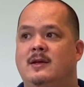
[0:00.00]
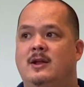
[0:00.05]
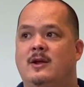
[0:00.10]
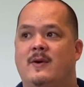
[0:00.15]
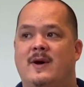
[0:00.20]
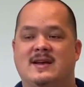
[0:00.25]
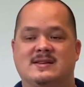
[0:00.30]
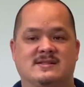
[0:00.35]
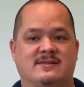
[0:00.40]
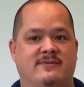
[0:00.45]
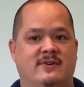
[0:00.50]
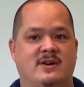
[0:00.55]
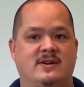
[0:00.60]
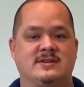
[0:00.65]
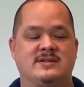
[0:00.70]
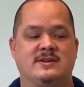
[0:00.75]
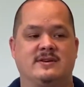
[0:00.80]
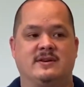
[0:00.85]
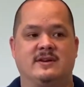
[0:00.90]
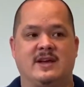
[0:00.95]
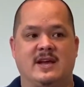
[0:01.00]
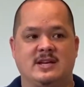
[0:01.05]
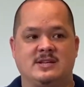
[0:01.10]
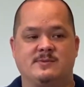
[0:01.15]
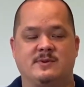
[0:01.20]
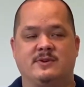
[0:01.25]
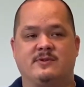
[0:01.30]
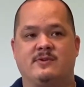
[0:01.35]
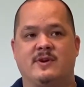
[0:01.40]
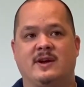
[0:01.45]
as the volunteer engagement
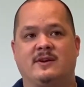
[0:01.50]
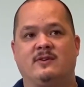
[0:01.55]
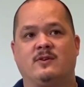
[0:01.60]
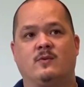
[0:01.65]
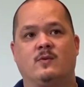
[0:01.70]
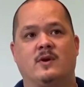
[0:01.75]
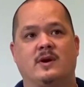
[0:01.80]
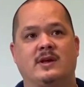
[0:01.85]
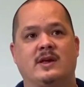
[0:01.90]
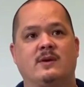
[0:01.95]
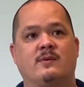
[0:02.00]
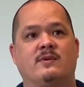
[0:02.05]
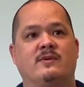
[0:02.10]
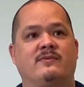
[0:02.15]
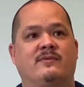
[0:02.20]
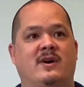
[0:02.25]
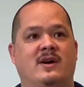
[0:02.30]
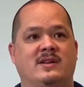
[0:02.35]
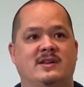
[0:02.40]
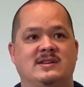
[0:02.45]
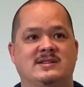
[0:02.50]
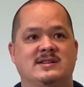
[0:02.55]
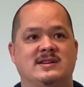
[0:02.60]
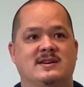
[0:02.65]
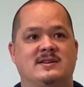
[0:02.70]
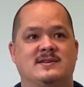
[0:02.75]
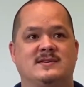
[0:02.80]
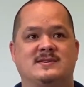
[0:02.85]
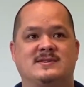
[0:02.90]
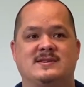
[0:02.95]
director working with
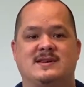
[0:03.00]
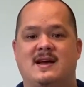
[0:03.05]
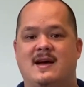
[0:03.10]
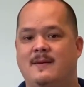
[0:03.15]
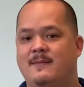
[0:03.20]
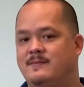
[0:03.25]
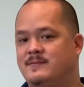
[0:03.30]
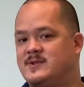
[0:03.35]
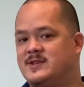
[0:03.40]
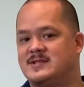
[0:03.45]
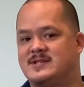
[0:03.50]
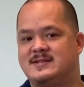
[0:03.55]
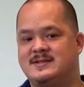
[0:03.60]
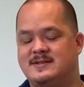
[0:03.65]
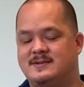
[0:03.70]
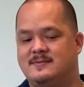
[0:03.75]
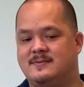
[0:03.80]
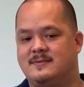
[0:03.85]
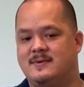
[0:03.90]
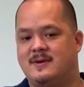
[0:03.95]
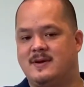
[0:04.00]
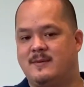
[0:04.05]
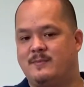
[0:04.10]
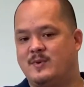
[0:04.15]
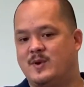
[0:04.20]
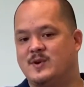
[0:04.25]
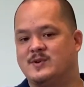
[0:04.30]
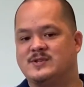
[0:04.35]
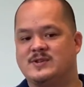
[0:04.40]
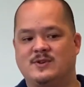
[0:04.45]
volunteers, I'm just a
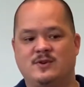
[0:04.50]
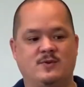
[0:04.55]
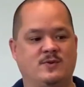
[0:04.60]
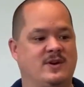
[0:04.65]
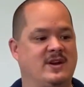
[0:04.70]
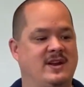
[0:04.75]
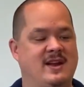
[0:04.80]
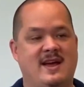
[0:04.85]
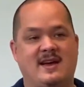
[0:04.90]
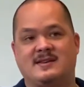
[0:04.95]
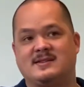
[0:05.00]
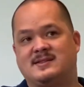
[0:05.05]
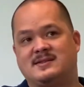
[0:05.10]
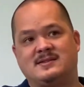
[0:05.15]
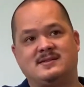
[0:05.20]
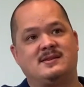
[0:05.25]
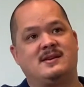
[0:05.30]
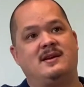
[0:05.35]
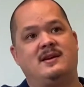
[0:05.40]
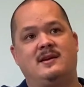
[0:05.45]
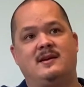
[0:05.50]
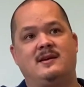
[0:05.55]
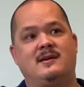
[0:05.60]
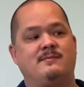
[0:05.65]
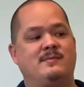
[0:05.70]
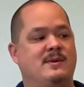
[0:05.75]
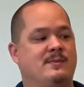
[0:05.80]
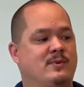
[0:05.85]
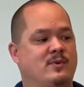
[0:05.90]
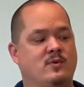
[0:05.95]
person who connects
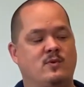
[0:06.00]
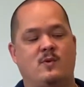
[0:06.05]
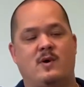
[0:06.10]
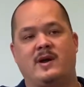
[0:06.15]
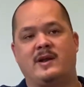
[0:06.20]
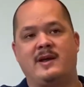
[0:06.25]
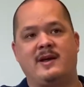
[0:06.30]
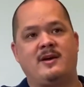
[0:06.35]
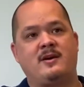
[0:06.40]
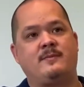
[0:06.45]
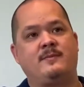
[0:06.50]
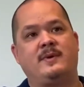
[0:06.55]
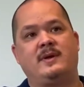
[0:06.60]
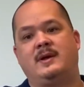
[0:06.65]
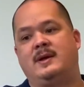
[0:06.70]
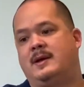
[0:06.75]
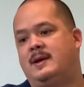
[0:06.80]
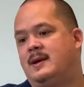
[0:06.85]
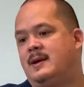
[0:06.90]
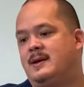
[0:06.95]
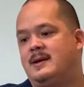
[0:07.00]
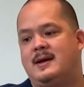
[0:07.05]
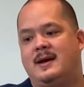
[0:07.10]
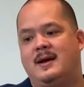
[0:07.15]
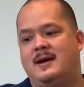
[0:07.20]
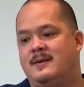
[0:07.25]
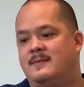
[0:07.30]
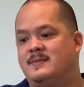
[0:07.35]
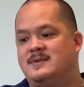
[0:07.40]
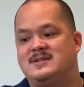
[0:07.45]
people who want to help
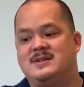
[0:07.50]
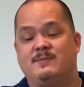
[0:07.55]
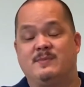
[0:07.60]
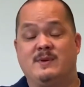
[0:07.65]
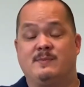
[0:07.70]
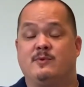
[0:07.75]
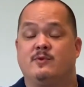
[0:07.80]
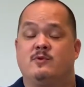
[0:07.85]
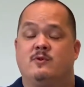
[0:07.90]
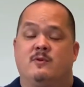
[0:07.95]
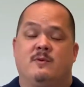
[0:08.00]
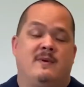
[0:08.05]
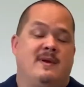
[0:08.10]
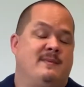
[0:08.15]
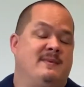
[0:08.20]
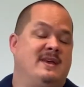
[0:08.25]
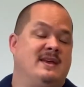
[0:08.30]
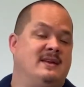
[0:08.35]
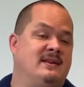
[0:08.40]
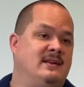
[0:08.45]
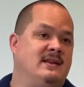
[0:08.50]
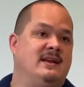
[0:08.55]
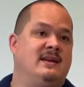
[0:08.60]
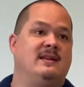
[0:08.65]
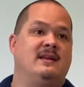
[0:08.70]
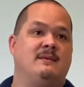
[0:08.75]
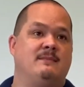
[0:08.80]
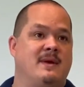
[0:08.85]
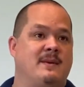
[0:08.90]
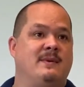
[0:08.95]
to people who are maybe in need
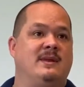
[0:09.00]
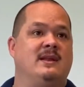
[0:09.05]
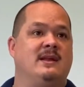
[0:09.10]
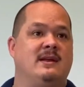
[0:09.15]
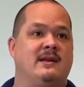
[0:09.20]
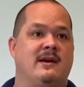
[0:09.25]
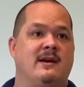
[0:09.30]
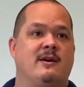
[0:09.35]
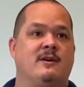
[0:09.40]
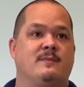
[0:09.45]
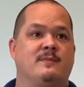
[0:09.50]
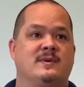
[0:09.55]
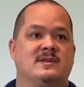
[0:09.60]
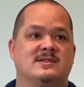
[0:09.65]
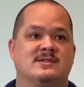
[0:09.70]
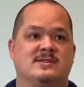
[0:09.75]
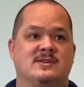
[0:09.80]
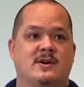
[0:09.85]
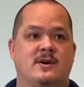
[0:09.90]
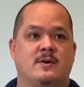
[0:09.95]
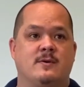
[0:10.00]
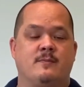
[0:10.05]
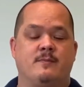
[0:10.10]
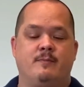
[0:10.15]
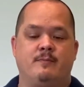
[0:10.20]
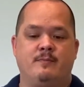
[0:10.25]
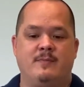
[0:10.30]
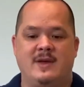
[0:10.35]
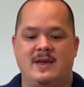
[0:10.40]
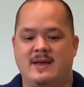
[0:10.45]
and maybe need help. And so
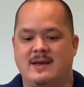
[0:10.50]
being